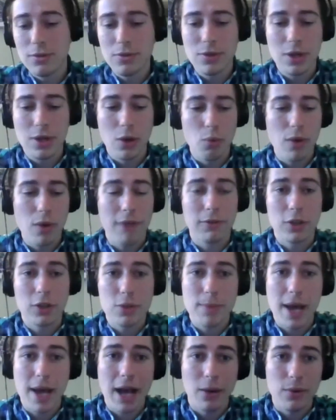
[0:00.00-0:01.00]
reference
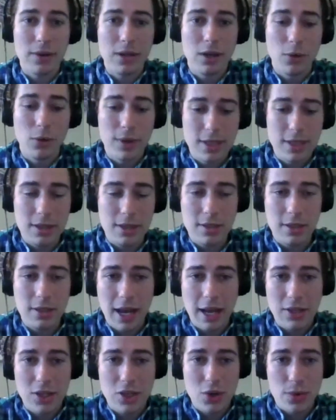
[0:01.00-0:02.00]
back. We did this
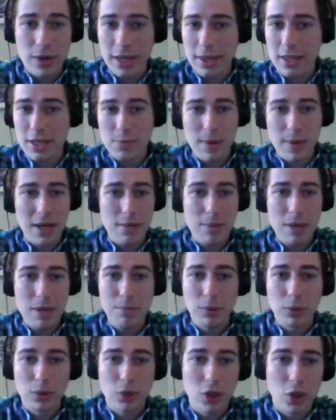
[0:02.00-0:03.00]
last year. We had this many
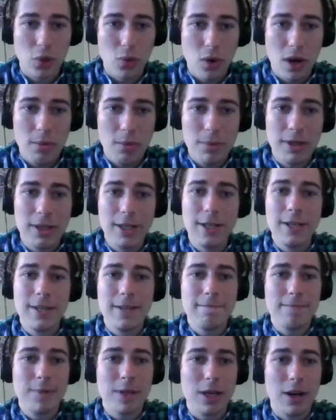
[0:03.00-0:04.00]
people show up.
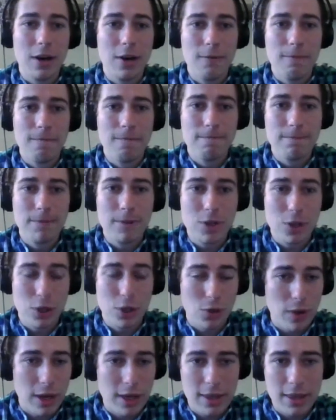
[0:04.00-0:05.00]
It's a
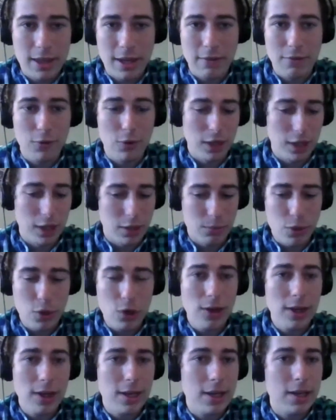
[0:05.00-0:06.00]
great thing for the
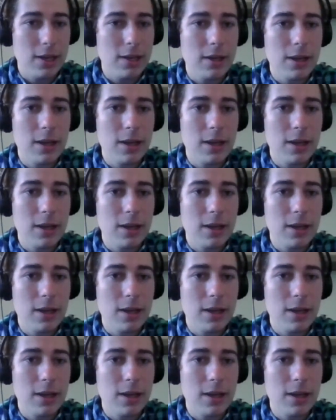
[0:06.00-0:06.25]
community.